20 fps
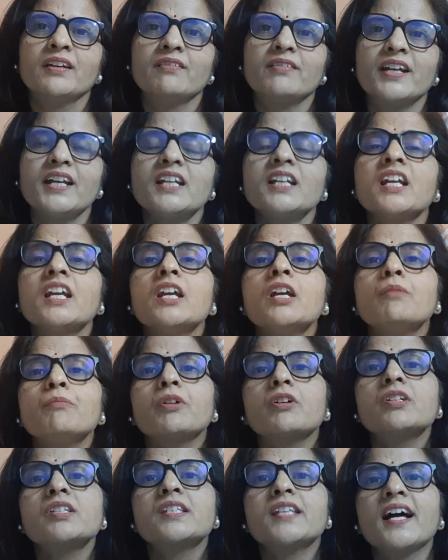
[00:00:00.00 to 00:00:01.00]
right?
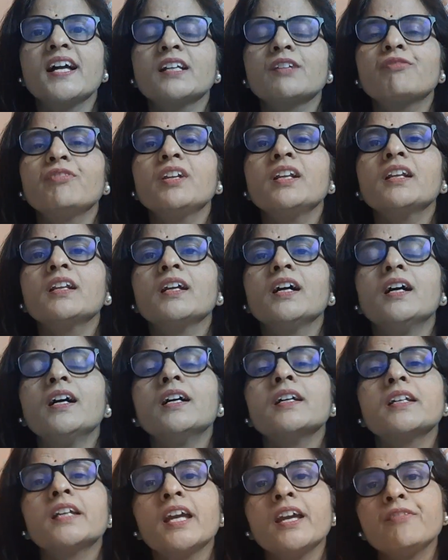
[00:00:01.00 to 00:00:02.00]
Because that
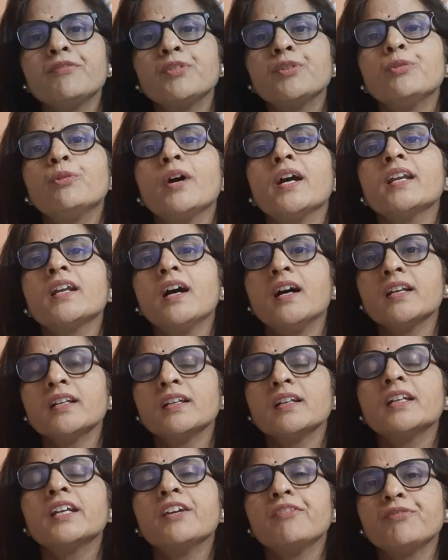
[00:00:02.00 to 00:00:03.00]
will give you
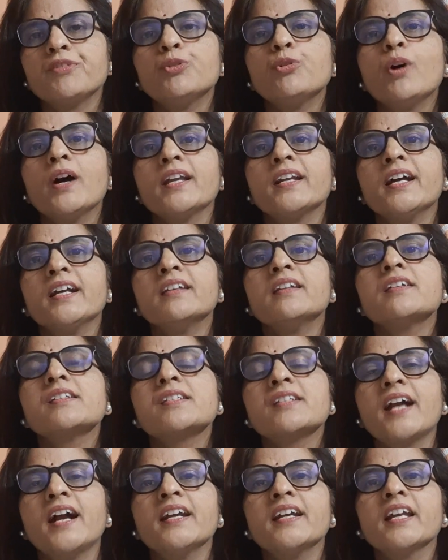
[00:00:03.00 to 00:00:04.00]
an
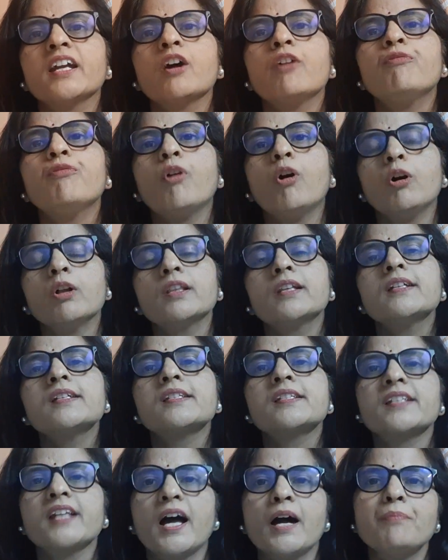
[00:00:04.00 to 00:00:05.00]
understanding of all the
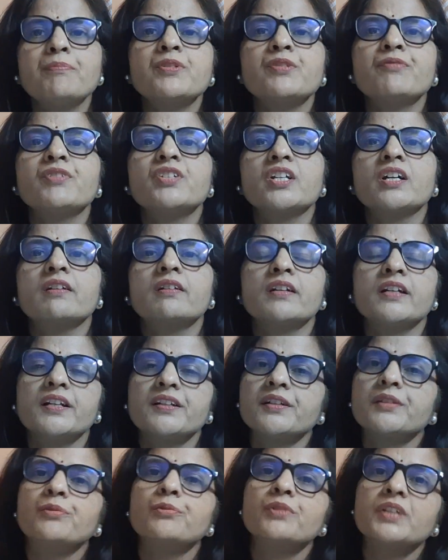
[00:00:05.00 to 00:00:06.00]
steps which are
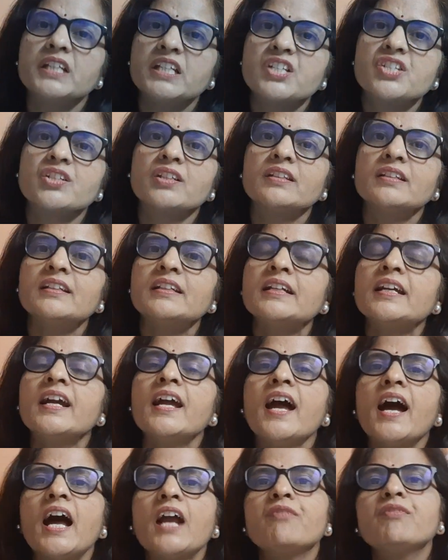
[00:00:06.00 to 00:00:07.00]
related to each other
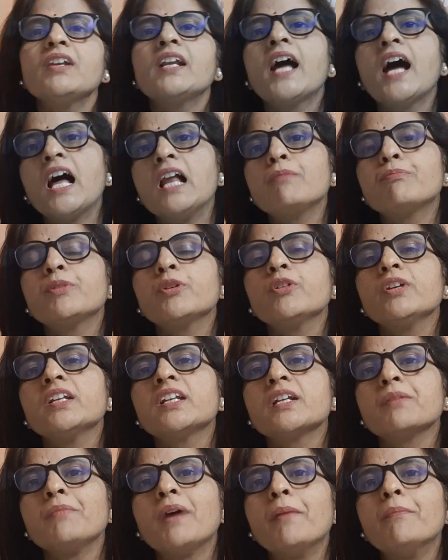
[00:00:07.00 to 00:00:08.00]
and will help you in
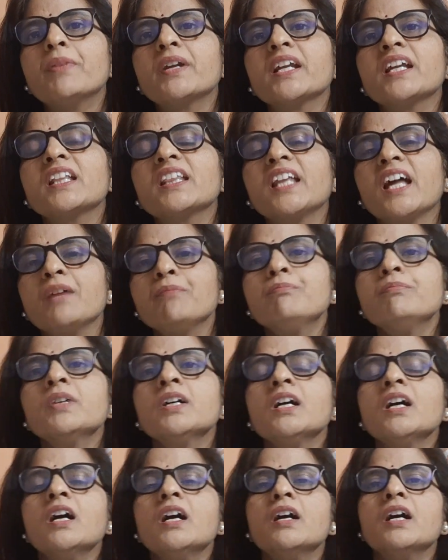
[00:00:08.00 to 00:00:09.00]
remembering them
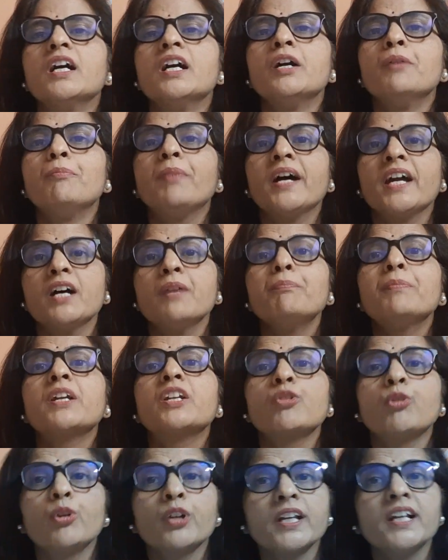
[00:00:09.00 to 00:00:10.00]
by a
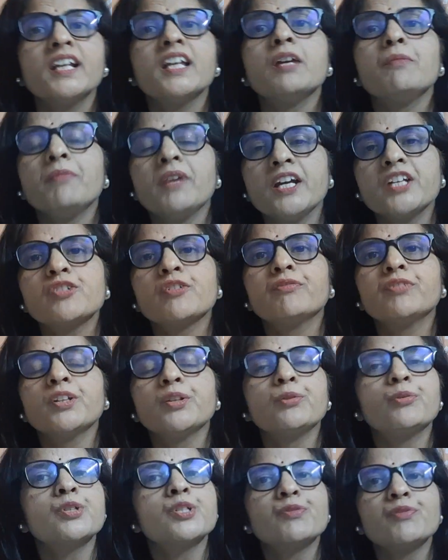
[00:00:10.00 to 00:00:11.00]
pictorial image of the
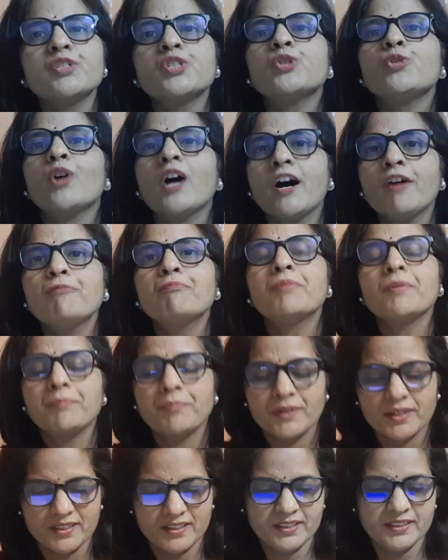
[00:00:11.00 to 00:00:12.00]
notes which you have
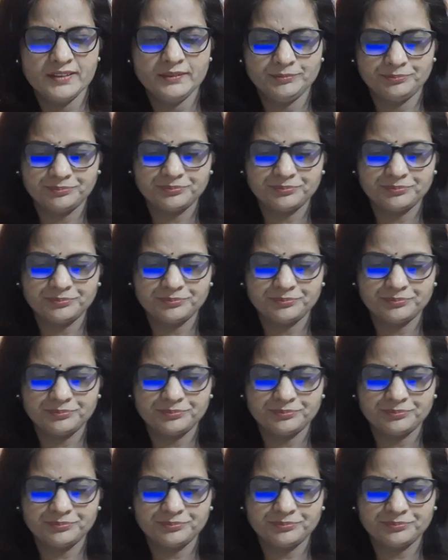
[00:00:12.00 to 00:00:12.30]
prepared.